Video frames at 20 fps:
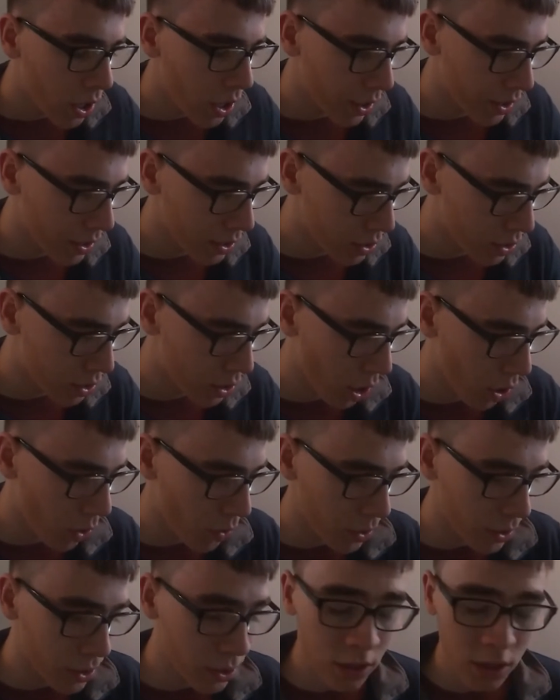He
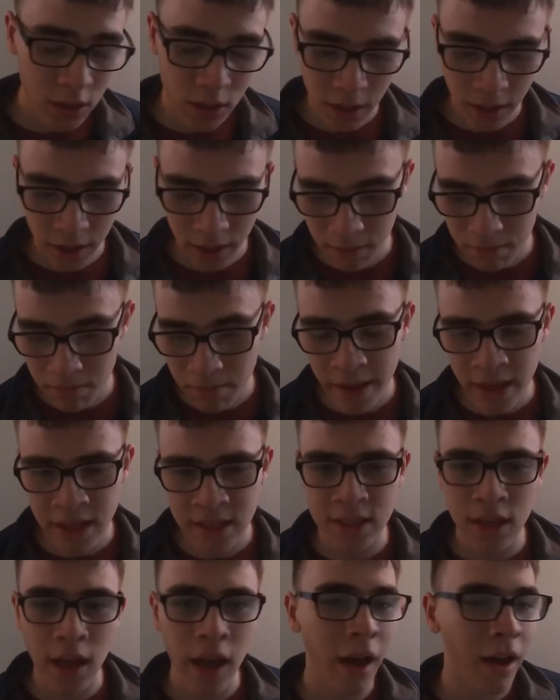
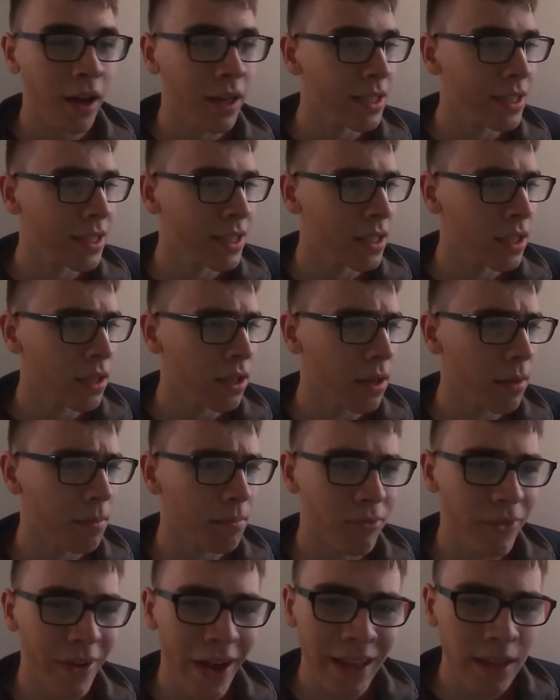meets Isaac
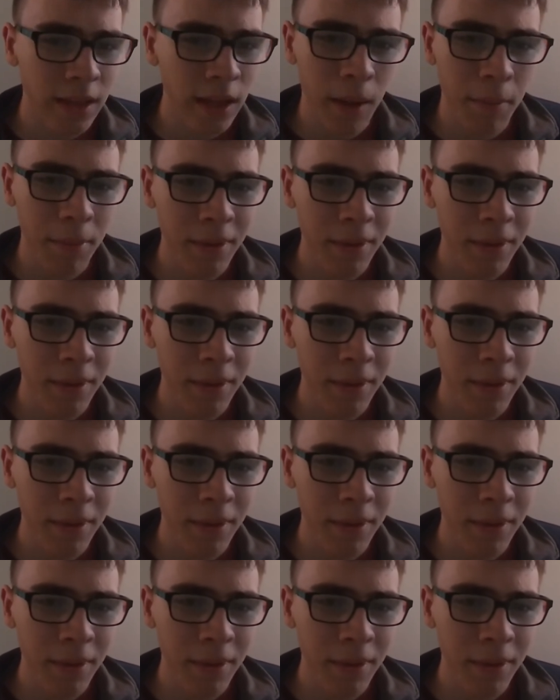Bradley,